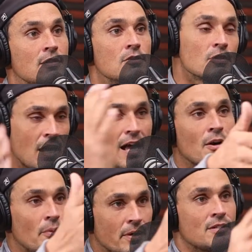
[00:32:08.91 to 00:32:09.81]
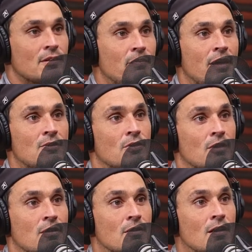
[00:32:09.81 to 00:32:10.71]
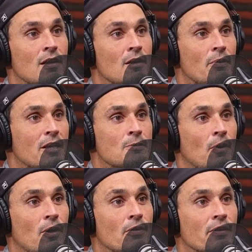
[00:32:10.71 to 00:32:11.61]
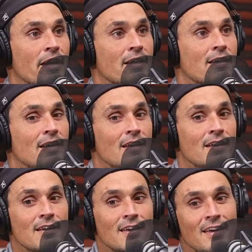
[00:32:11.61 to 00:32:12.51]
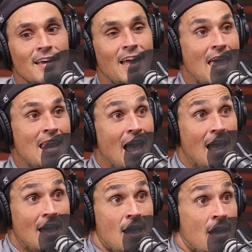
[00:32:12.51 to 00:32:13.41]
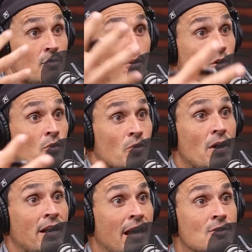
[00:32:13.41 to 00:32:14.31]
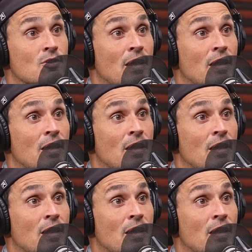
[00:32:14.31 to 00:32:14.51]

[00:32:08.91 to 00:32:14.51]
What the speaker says: You're not going to Major League Baseball. Like, and I don't know the right answer.